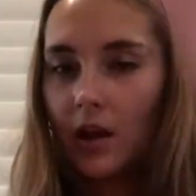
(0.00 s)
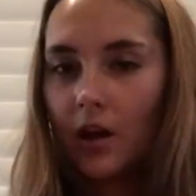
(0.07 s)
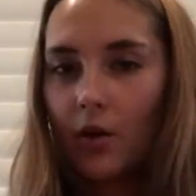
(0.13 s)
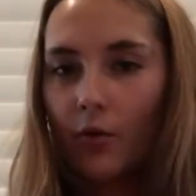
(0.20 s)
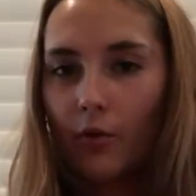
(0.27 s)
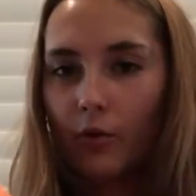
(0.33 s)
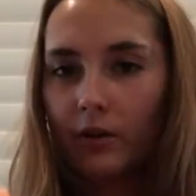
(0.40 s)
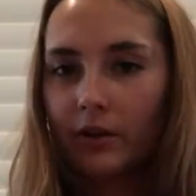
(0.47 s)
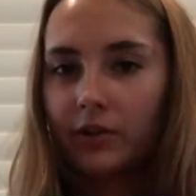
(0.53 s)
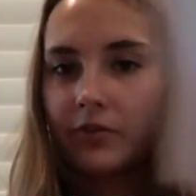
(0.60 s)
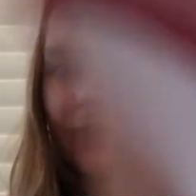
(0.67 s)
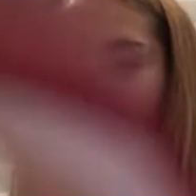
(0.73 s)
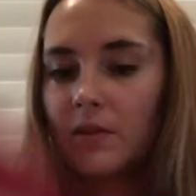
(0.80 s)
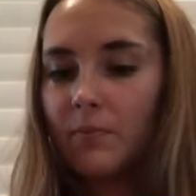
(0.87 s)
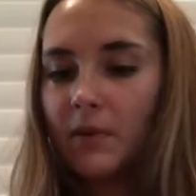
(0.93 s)
orange for
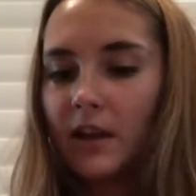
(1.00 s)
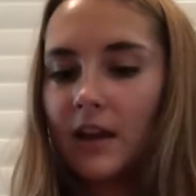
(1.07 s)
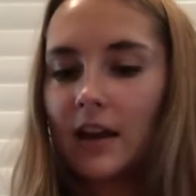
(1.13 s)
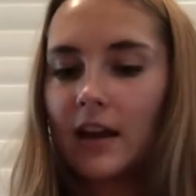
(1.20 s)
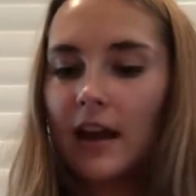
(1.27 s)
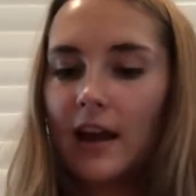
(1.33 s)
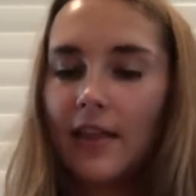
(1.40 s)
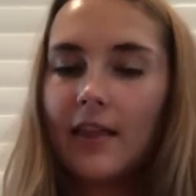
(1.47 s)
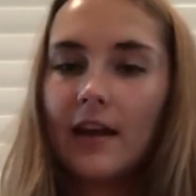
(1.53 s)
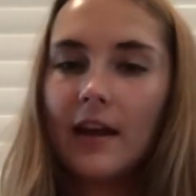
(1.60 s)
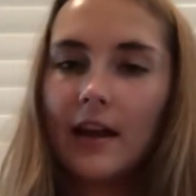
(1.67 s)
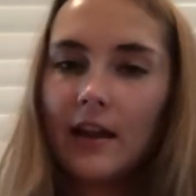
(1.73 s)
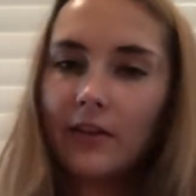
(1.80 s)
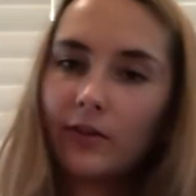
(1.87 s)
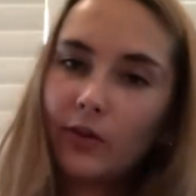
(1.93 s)
the beak, and
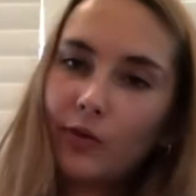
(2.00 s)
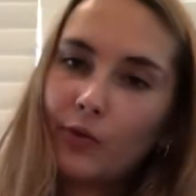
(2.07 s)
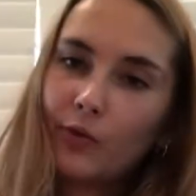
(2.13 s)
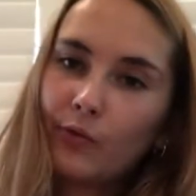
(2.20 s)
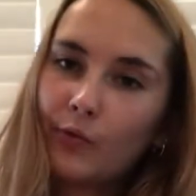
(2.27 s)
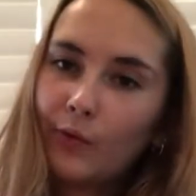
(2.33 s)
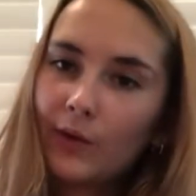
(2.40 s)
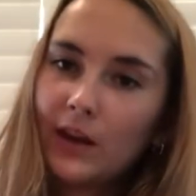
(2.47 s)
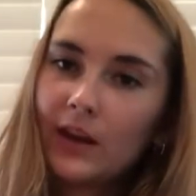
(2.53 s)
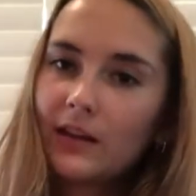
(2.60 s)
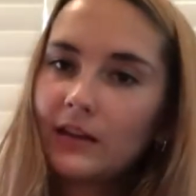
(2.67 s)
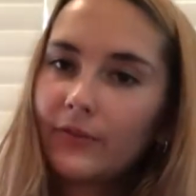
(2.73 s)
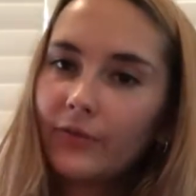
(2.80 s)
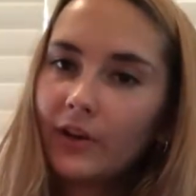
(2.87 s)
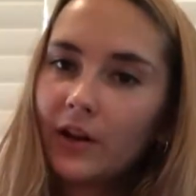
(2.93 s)
then 3
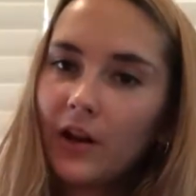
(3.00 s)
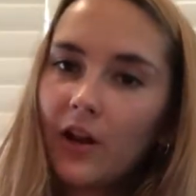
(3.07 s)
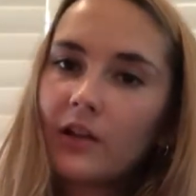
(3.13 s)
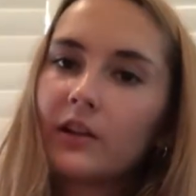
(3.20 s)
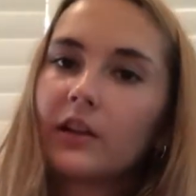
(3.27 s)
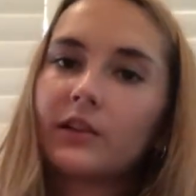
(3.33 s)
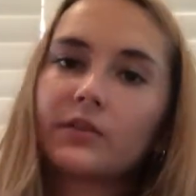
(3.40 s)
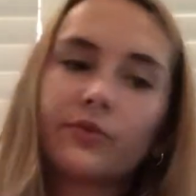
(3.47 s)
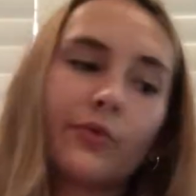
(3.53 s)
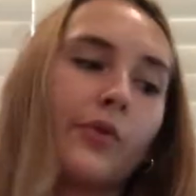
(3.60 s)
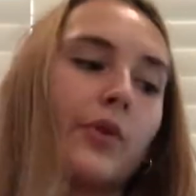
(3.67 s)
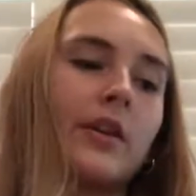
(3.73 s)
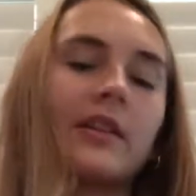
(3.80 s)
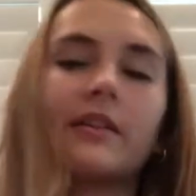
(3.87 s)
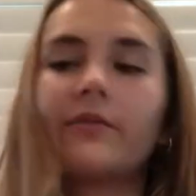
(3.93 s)
different colors for
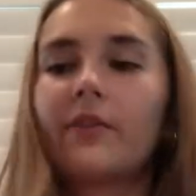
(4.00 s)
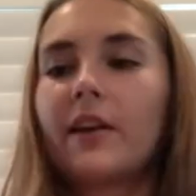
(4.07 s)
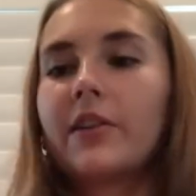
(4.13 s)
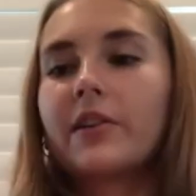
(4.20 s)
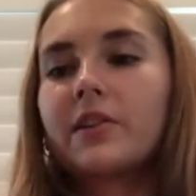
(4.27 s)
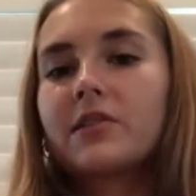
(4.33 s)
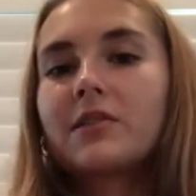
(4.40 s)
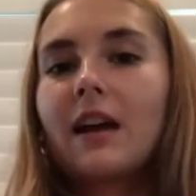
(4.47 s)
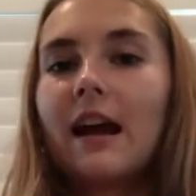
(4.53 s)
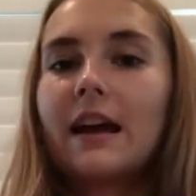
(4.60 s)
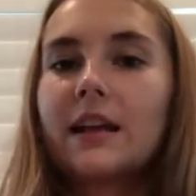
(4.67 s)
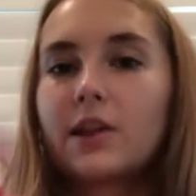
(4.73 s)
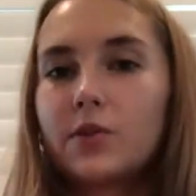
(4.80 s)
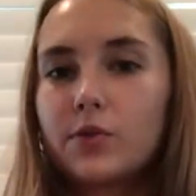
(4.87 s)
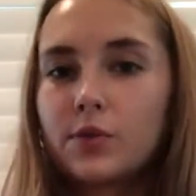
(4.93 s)
the feathers. I
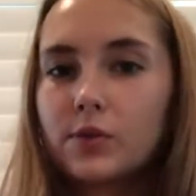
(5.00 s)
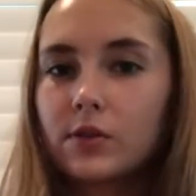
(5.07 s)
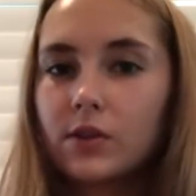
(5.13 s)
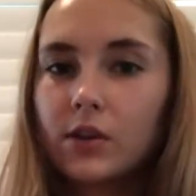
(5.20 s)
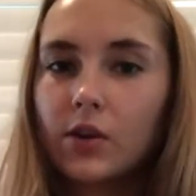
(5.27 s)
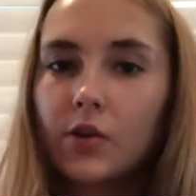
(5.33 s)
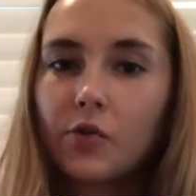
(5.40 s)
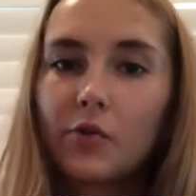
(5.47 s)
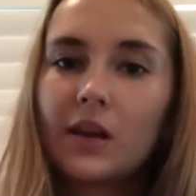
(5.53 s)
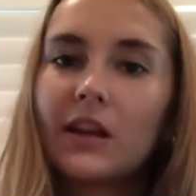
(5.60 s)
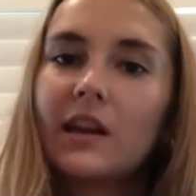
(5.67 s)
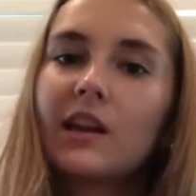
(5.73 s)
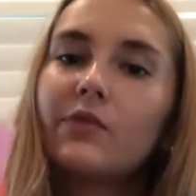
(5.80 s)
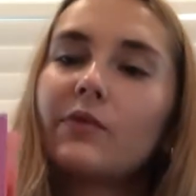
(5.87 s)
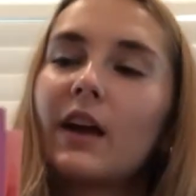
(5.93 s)
used green,
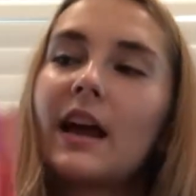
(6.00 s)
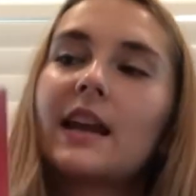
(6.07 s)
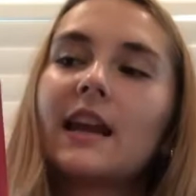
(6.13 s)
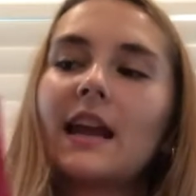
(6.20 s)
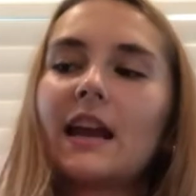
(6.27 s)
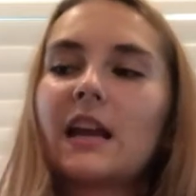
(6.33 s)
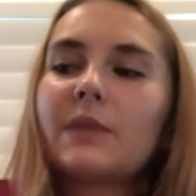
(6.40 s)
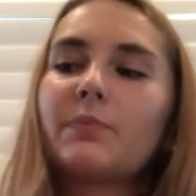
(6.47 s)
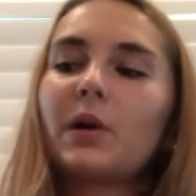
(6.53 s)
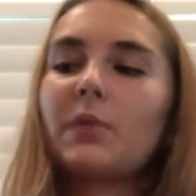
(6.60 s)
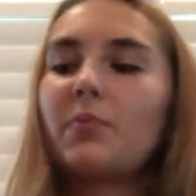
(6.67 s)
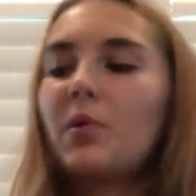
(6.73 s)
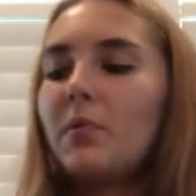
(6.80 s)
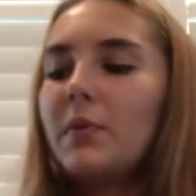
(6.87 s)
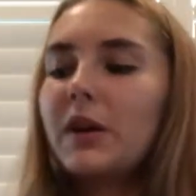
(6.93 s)
red, and purple,
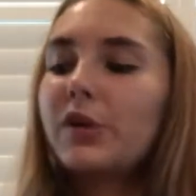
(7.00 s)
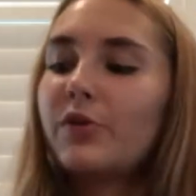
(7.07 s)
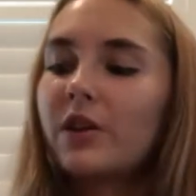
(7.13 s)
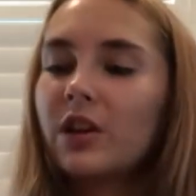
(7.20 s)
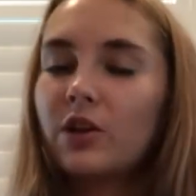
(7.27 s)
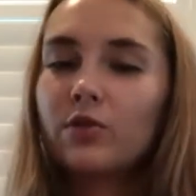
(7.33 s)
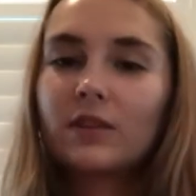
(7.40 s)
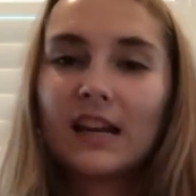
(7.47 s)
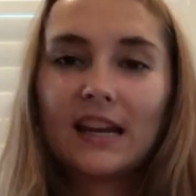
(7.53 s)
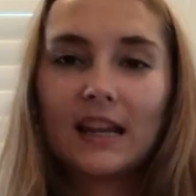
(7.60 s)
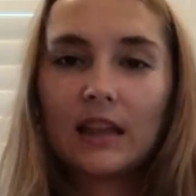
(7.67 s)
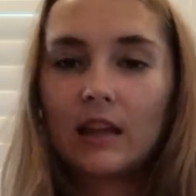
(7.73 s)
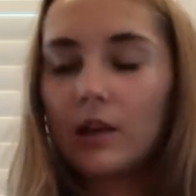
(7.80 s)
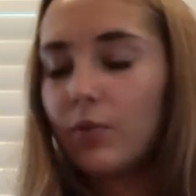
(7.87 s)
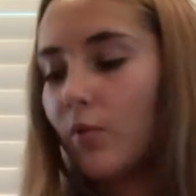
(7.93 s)
but you can use anything
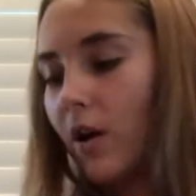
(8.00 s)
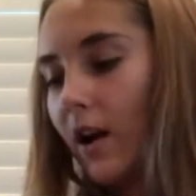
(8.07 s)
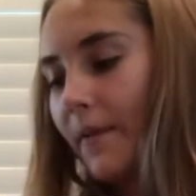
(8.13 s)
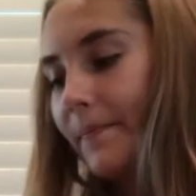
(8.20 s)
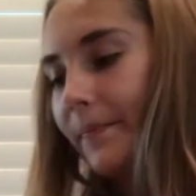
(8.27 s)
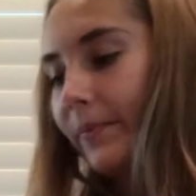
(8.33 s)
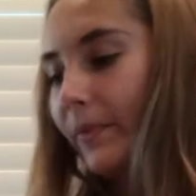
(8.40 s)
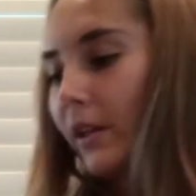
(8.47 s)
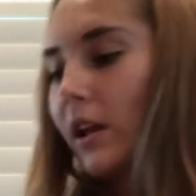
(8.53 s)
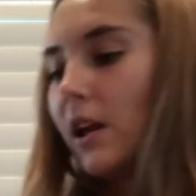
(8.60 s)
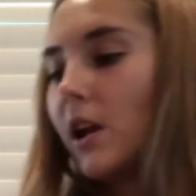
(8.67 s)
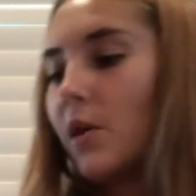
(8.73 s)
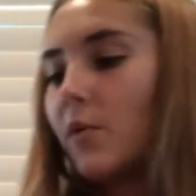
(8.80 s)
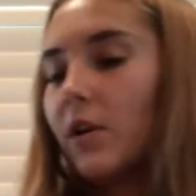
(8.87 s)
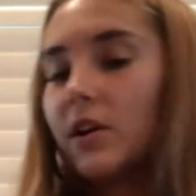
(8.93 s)
you want.
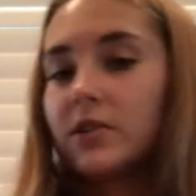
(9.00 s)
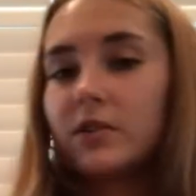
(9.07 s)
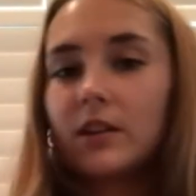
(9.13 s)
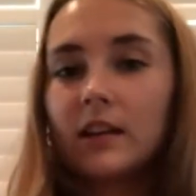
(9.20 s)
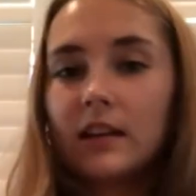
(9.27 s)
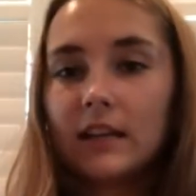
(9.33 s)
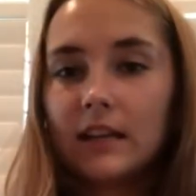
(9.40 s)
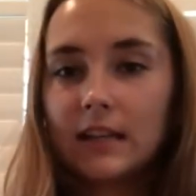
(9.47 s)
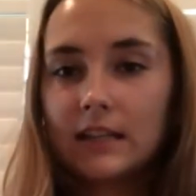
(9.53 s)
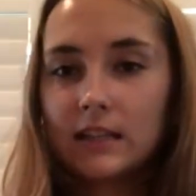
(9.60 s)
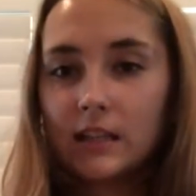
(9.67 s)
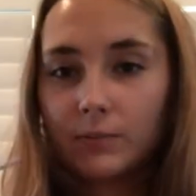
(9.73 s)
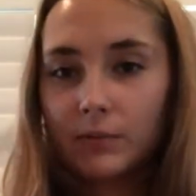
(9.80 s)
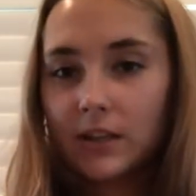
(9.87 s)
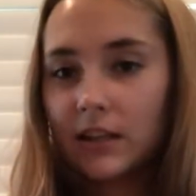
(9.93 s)
We're also going to need some
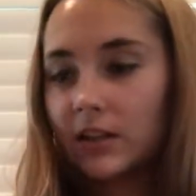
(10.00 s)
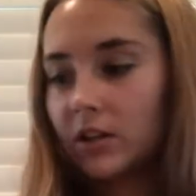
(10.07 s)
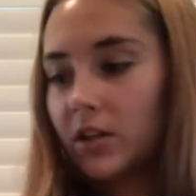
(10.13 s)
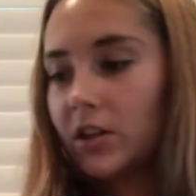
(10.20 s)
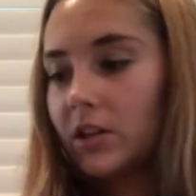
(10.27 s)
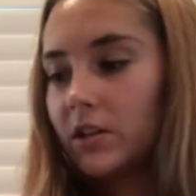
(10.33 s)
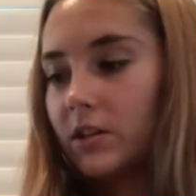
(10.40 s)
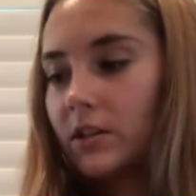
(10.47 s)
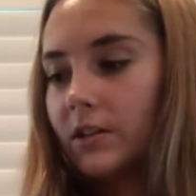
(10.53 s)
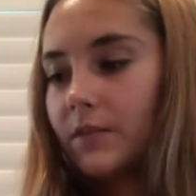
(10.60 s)
scissors,